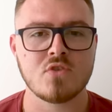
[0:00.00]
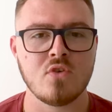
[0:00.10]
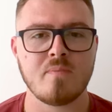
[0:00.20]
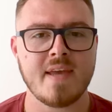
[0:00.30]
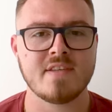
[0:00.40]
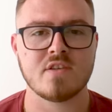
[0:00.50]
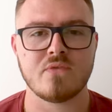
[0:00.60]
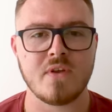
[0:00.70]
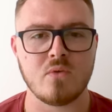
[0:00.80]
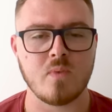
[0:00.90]
toothpastes are
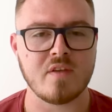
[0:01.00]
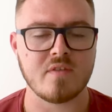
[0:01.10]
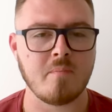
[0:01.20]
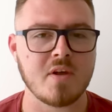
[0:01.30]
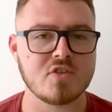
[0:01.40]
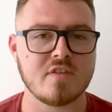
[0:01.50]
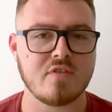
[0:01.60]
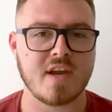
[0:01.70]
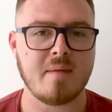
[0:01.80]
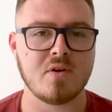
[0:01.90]
filled with a bunch of
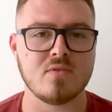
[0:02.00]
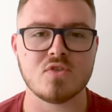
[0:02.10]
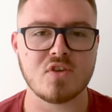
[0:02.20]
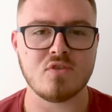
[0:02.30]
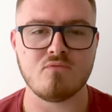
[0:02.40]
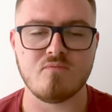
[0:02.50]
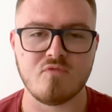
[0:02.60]
different chemicals that you